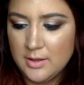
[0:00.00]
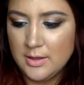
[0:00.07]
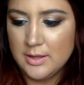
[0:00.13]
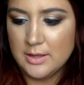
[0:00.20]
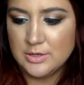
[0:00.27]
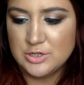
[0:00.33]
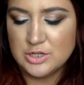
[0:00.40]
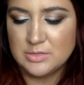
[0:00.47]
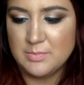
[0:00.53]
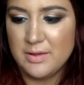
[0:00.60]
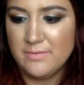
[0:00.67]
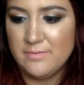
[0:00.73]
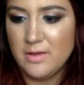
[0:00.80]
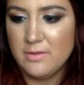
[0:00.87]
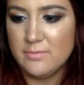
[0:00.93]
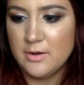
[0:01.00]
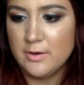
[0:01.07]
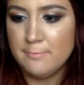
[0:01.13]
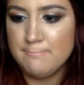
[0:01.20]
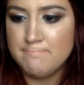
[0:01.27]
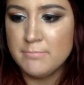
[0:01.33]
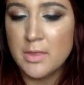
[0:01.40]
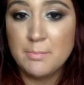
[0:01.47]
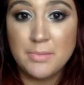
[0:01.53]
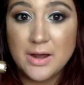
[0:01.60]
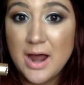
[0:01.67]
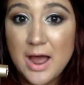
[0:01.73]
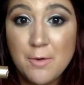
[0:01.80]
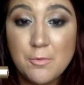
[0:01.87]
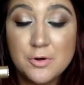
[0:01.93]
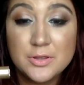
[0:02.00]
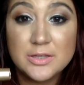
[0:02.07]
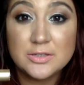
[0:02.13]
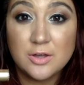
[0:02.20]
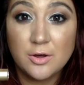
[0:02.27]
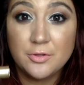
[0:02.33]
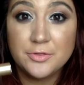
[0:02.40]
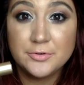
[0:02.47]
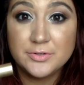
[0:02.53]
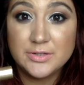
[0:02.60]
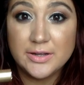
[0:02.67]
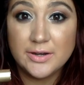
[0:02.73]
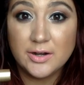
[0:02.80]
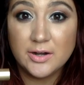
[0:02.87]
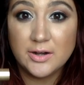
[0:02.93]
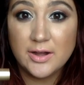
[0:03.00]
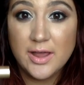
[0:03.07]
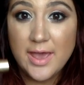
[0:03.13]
It's just my favorite. But I wore this all through dinner,